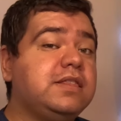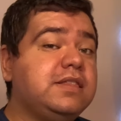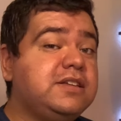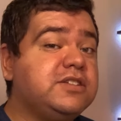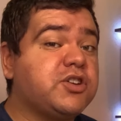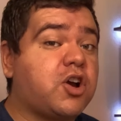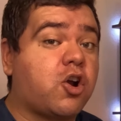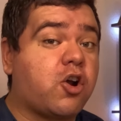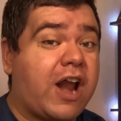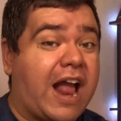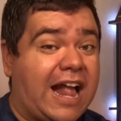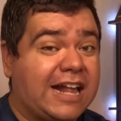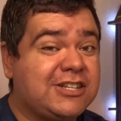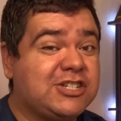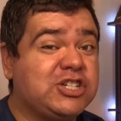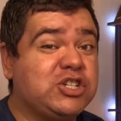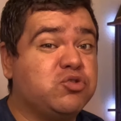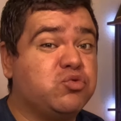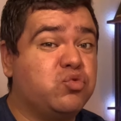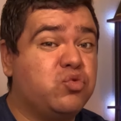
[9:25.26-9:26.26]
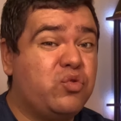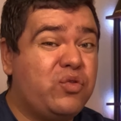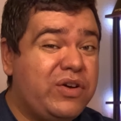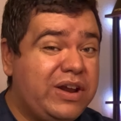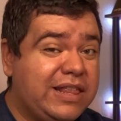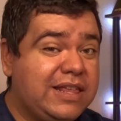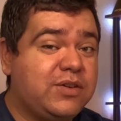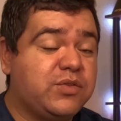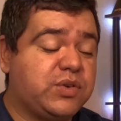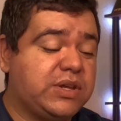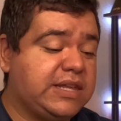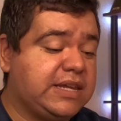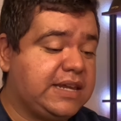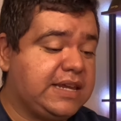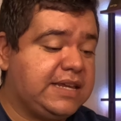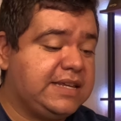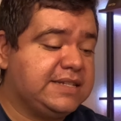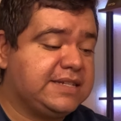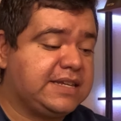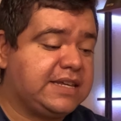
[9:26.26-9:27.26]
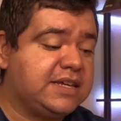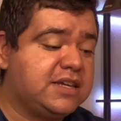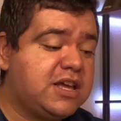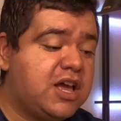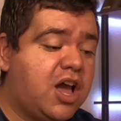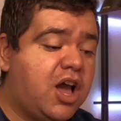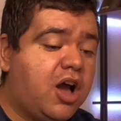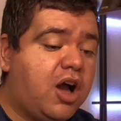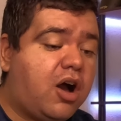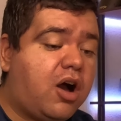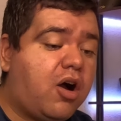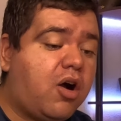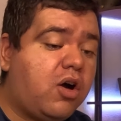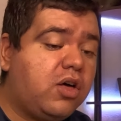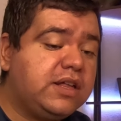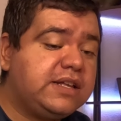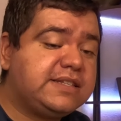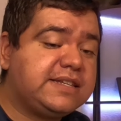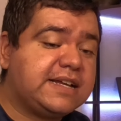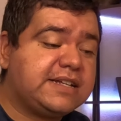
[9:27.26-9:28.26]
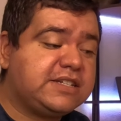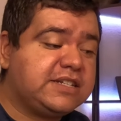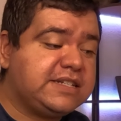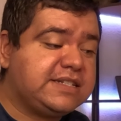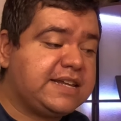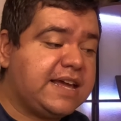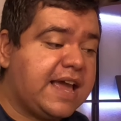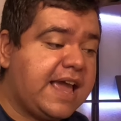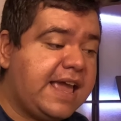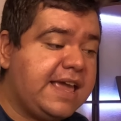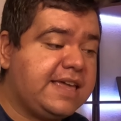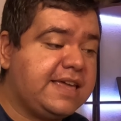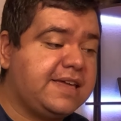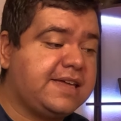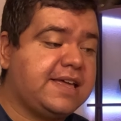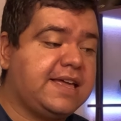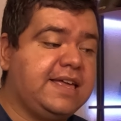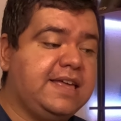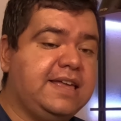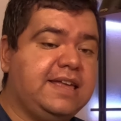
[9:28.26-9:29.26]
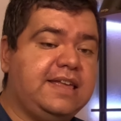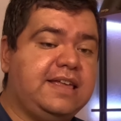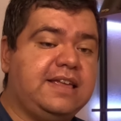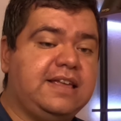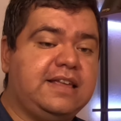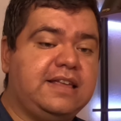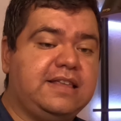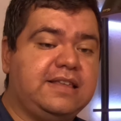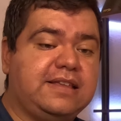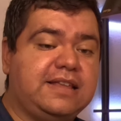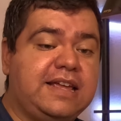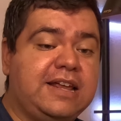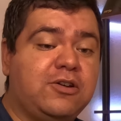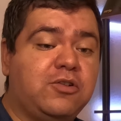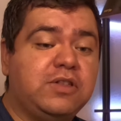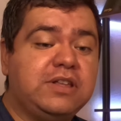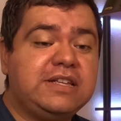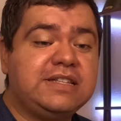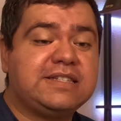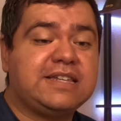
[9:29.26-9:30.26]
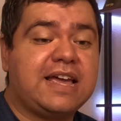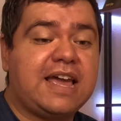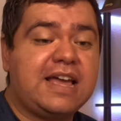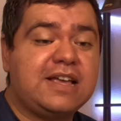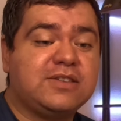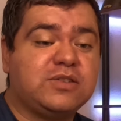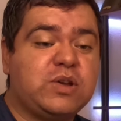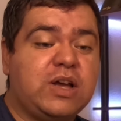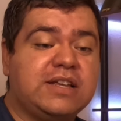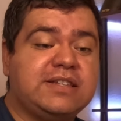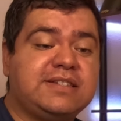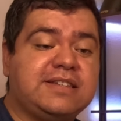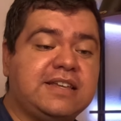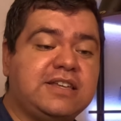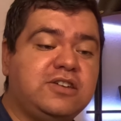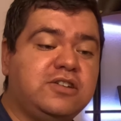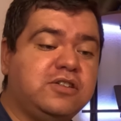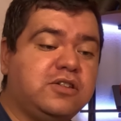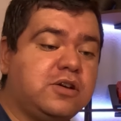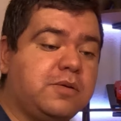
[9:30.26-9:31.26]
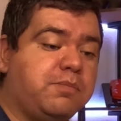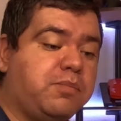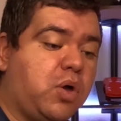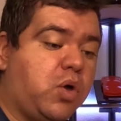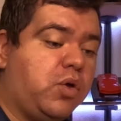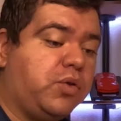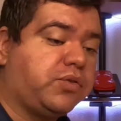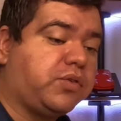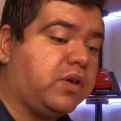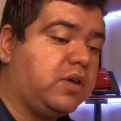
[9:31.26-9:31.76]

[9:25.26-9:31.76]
these are actually really, really easy. All it's actually taking is, it only takes a singular bolt